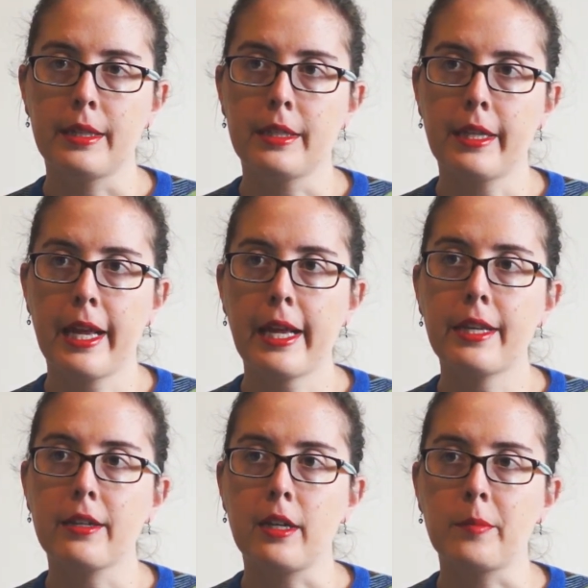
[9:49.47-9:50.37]
and then
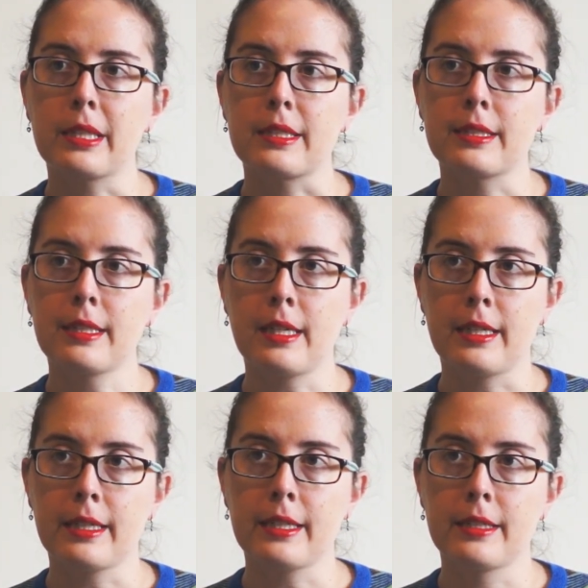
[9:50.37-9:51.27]
8 up the
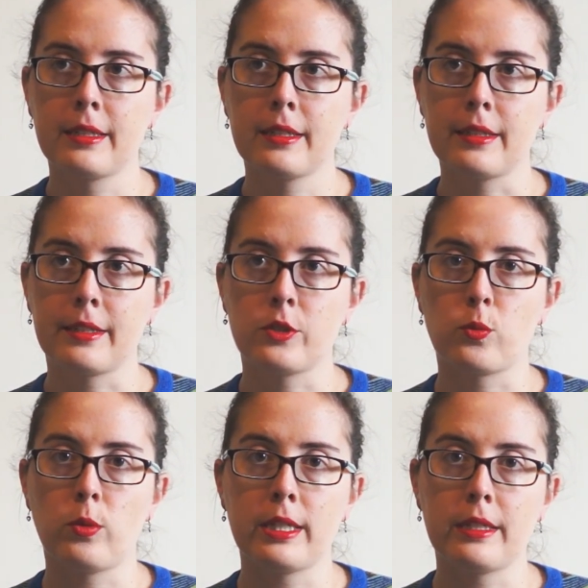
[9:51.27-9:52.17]
side, and then
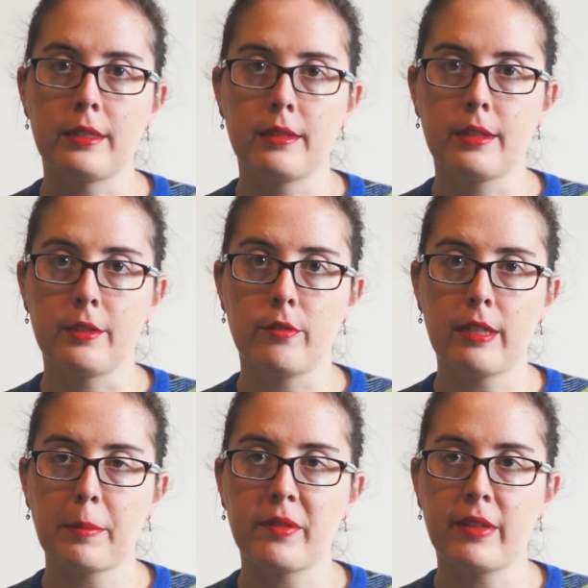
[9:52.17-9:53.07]
there's one
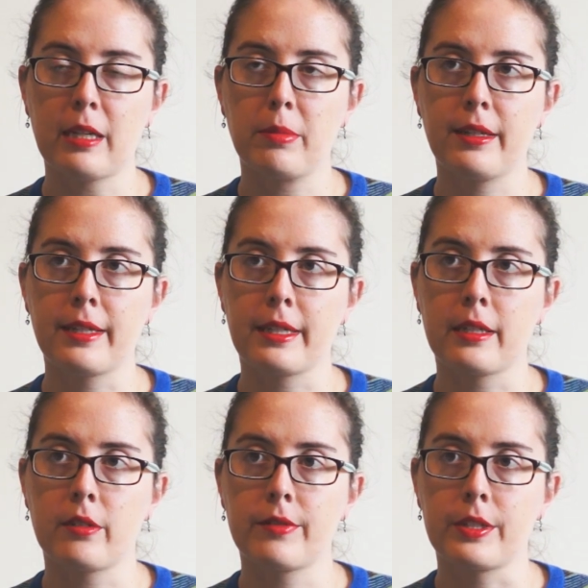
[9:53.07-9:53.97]
little flappy flap
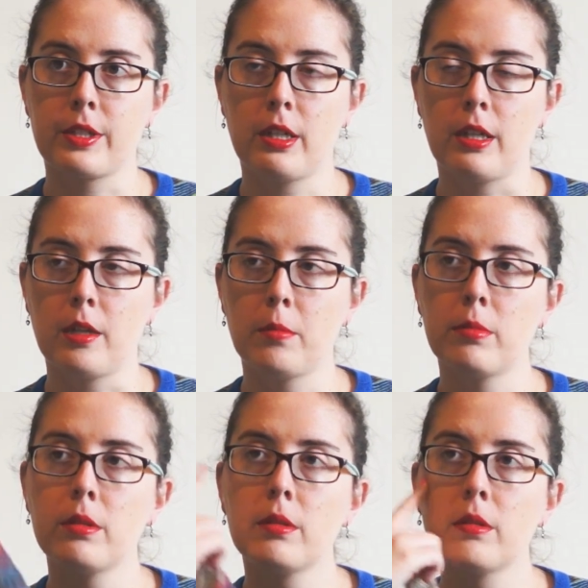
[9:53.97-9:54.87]
hanging off the top.